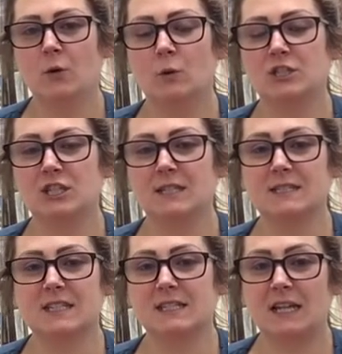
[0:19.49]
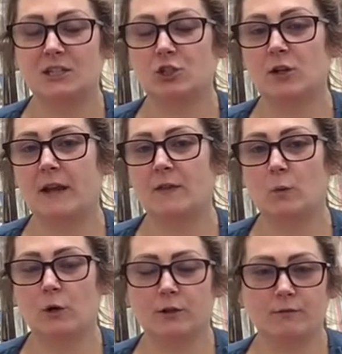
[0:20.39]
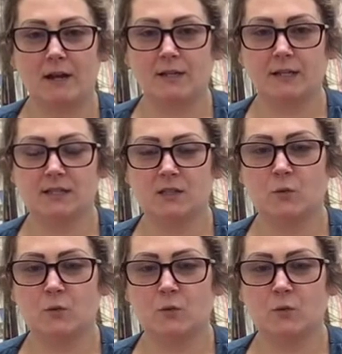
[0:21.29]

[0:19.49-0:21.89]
which is nature and the world around us,